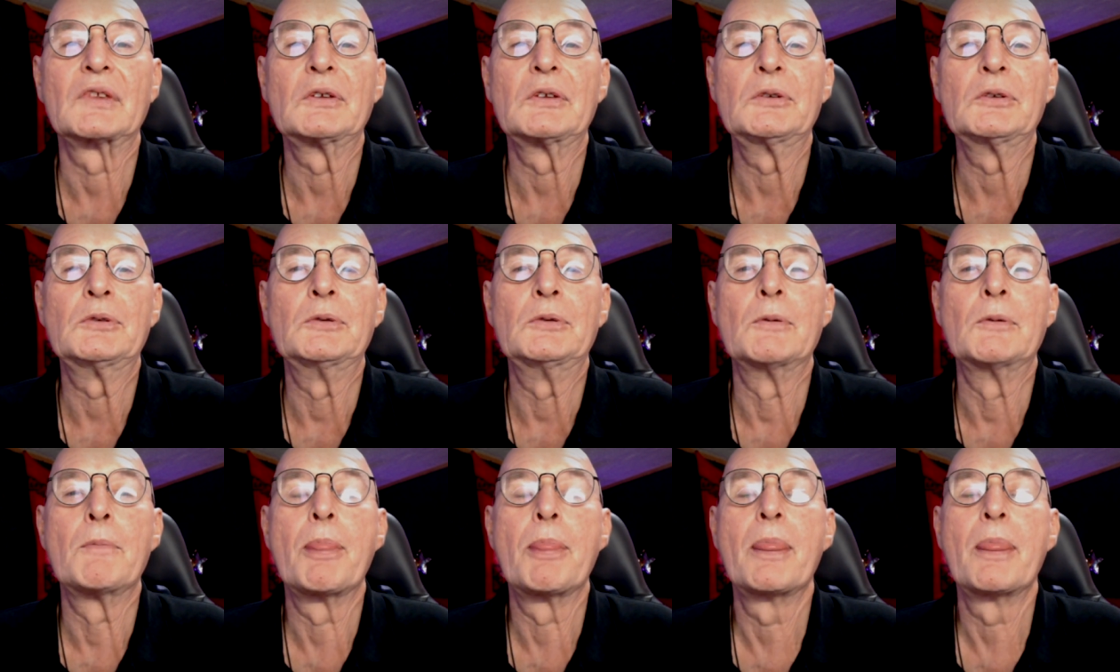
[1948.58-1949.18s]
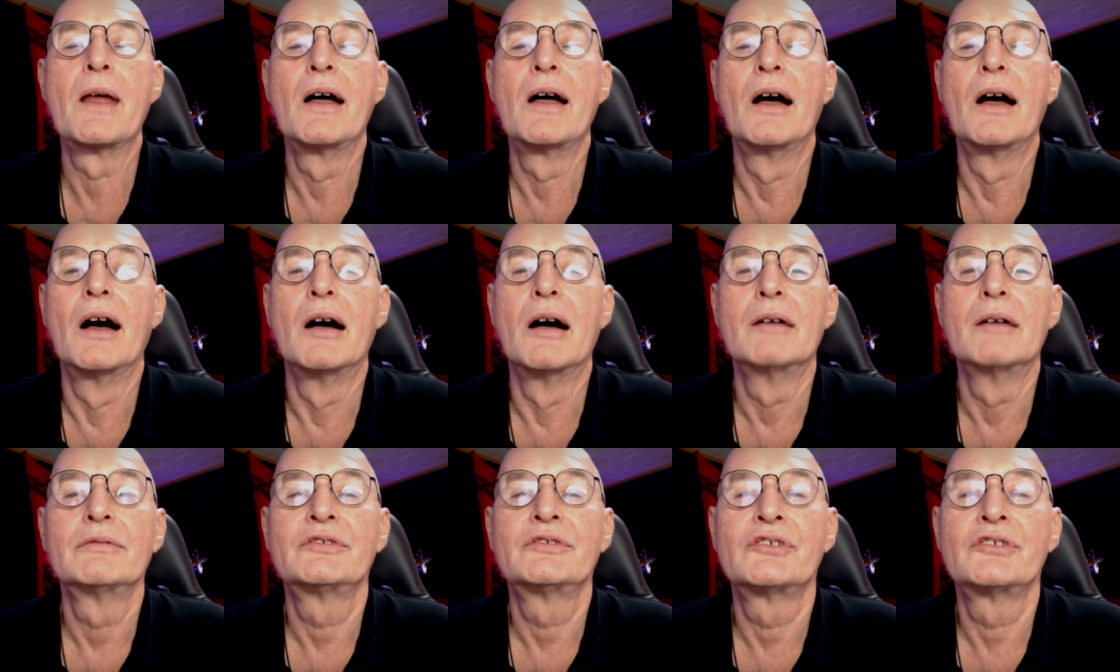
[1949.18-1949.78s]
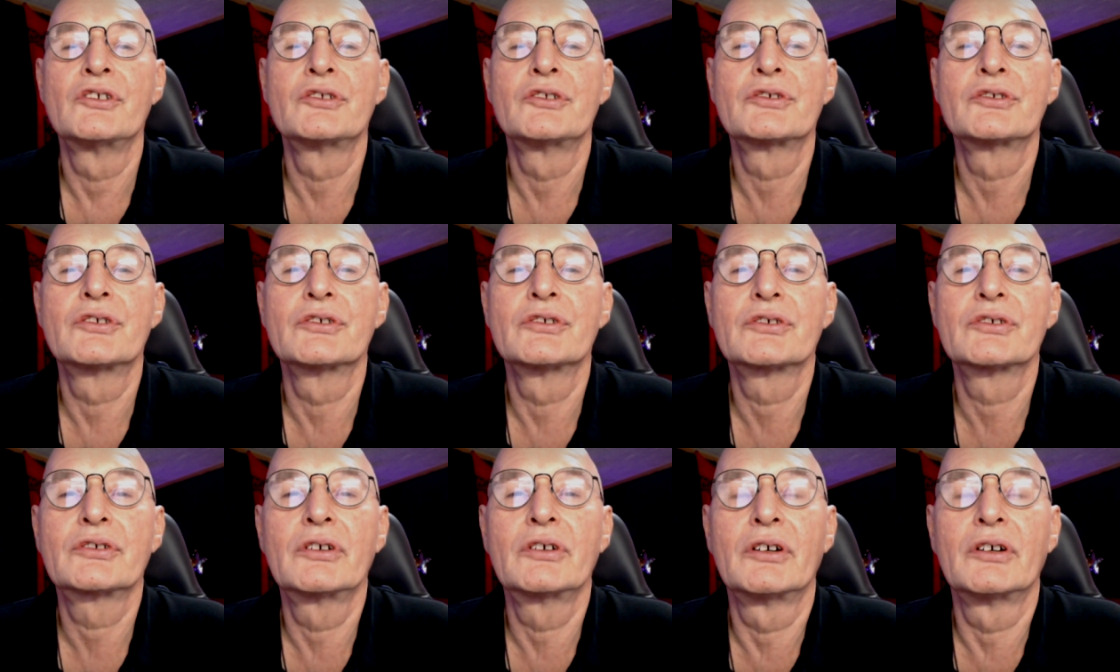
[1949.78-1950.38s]
You know,
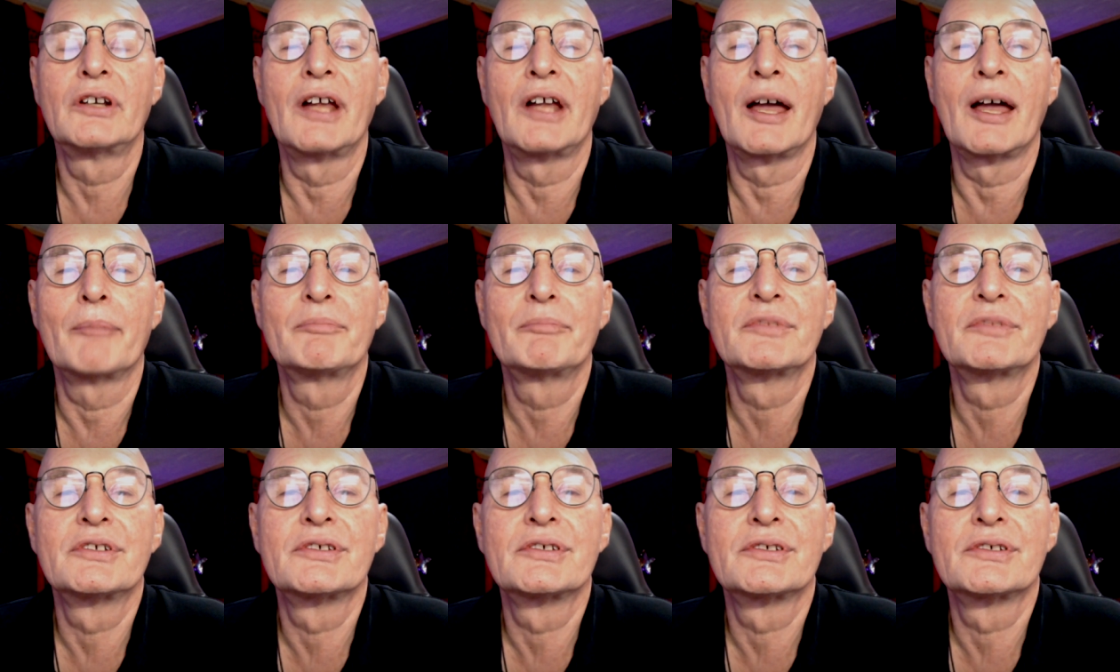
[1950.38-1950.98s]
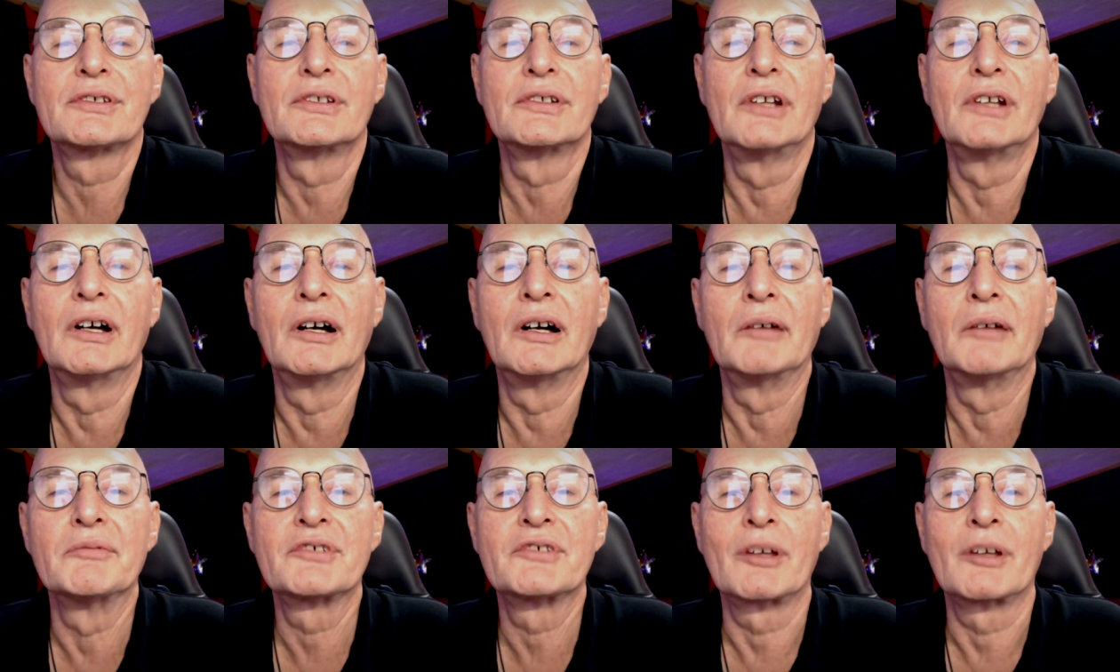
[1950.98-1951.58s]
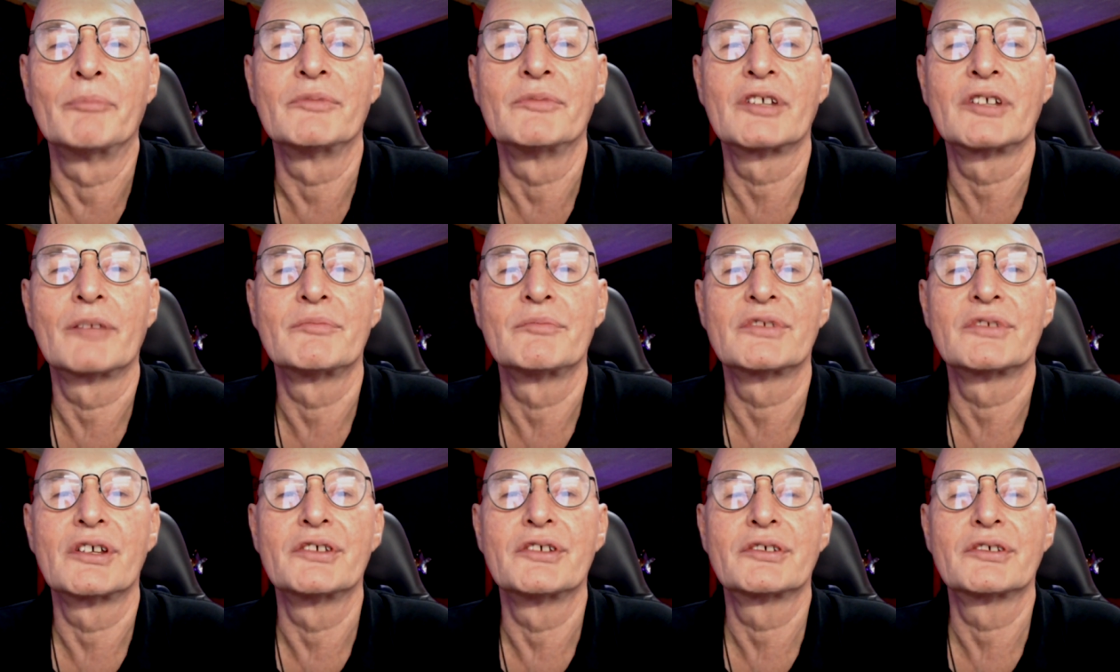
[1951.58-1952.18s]
ditches collapse. Uh,
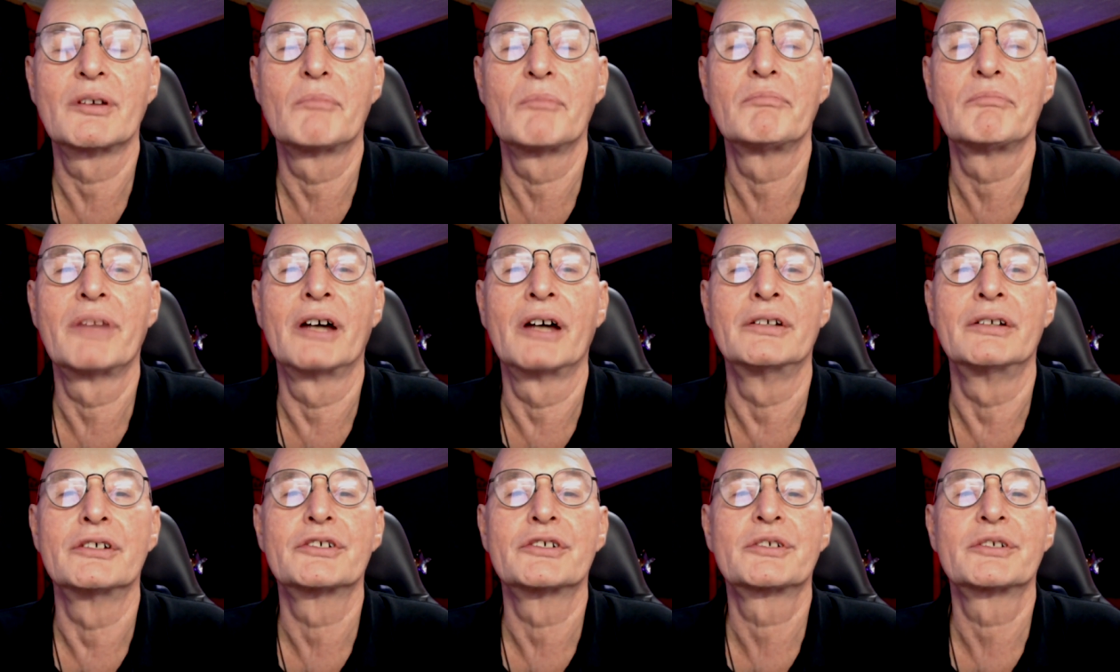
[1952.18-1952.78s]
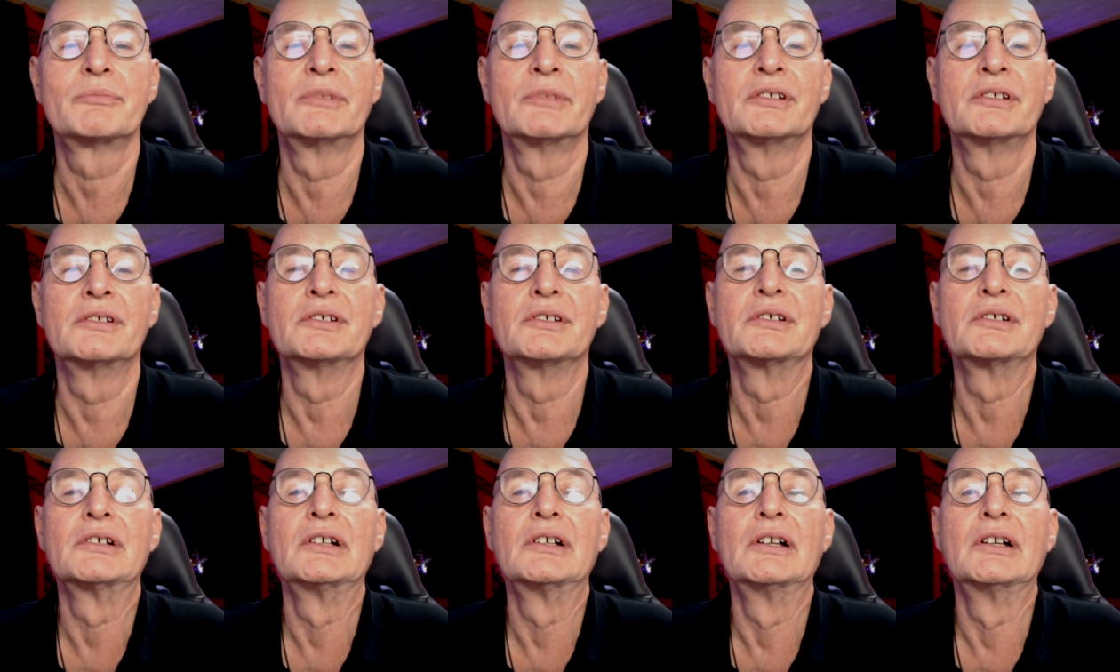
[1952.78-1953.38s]
sometimes as a punishment.